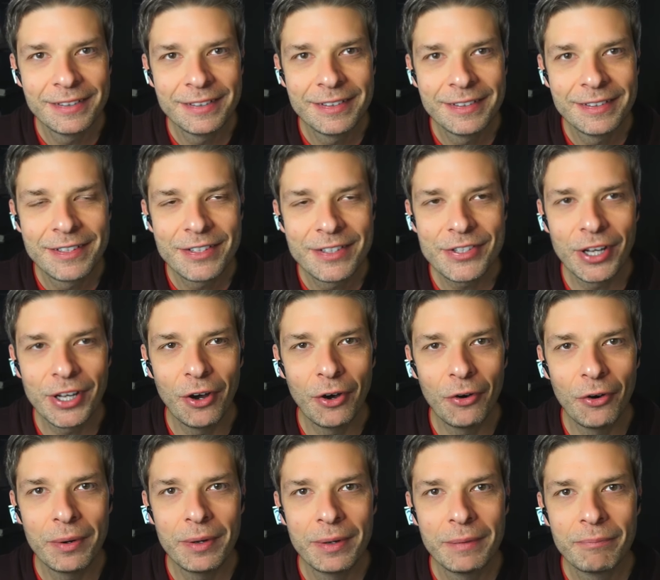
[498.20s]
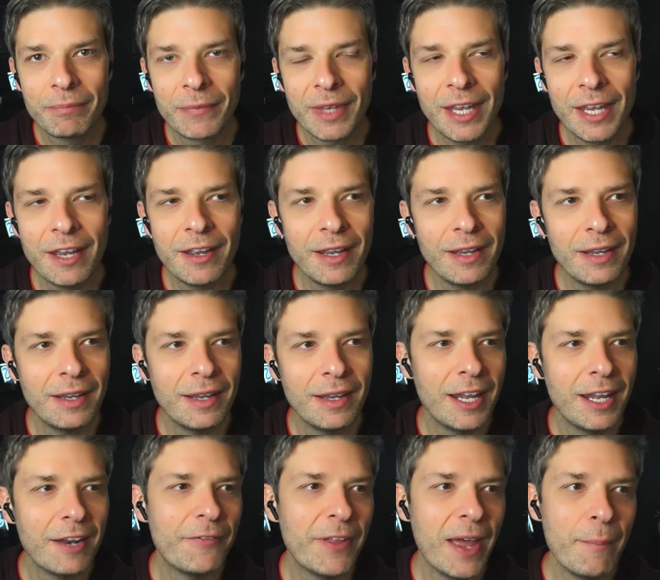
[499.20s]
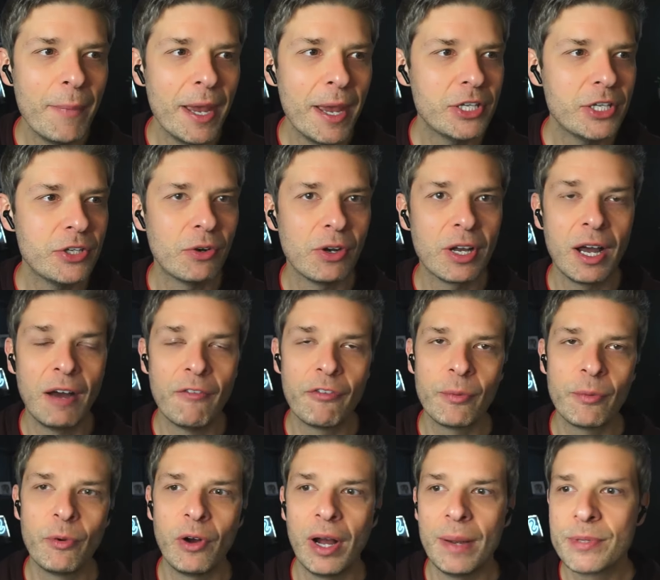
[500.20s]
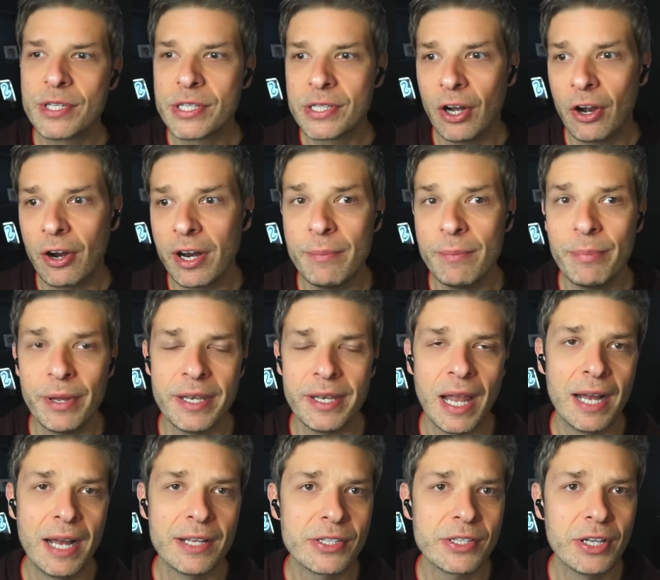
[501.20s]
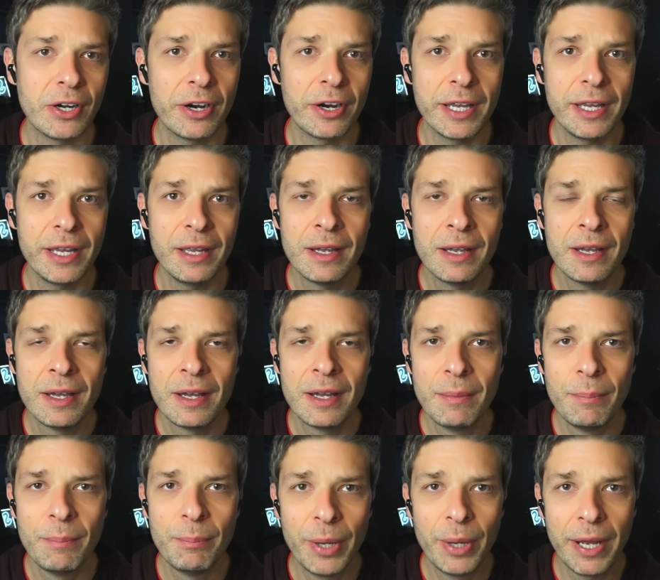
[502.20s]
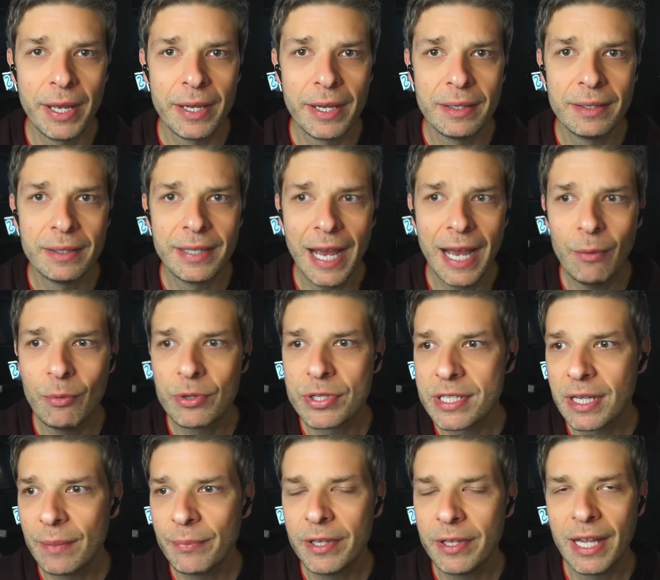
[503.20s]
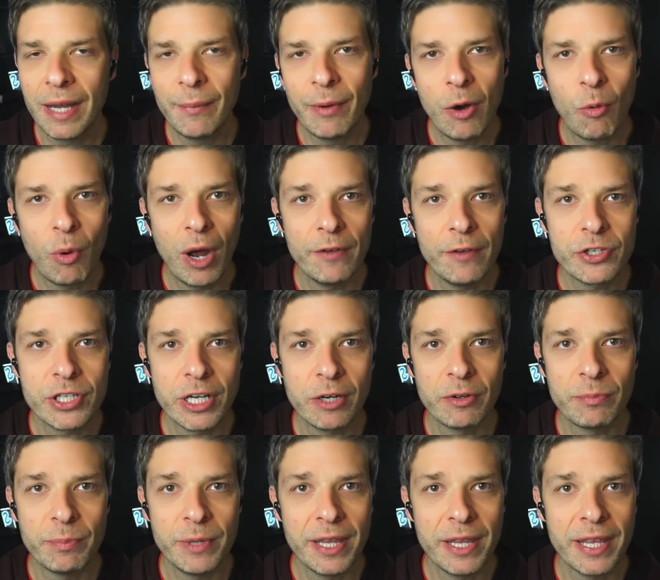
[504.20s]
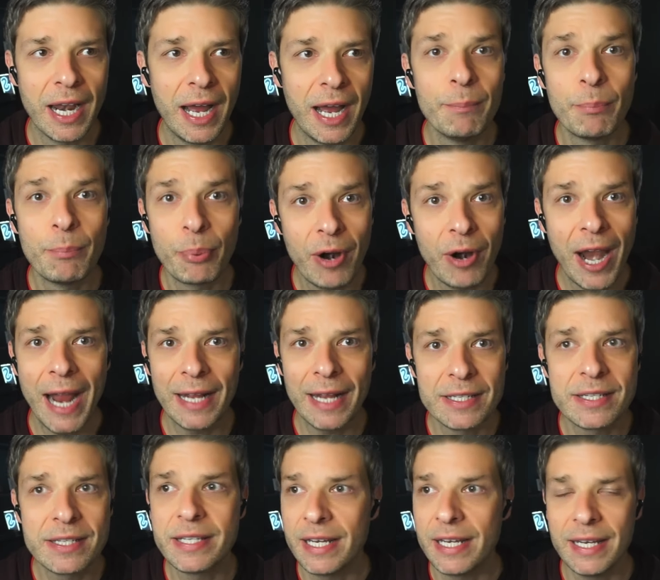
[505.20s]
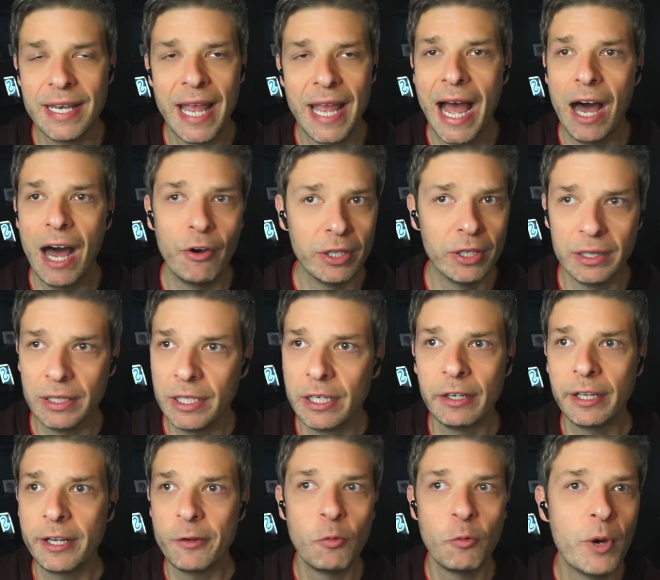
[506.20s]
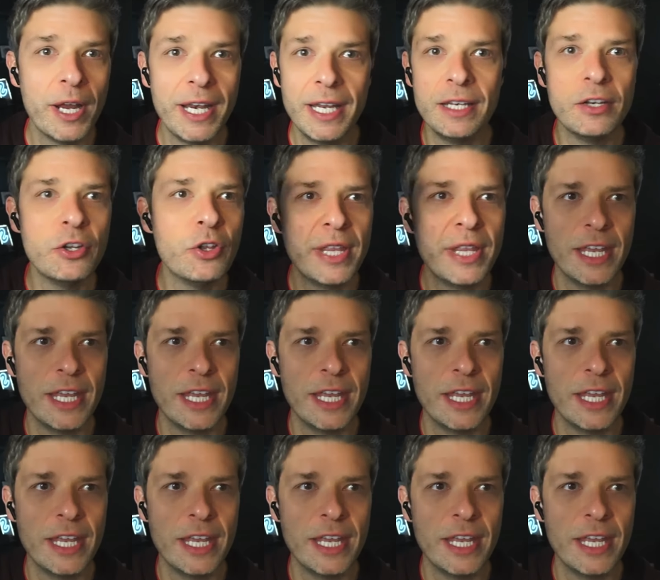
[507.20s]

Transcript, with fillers: So and if that makes you uncomfortable, I'm sorry, but not sorry. But that was something that my wife shared with me that I'm practicing now, and literally went into the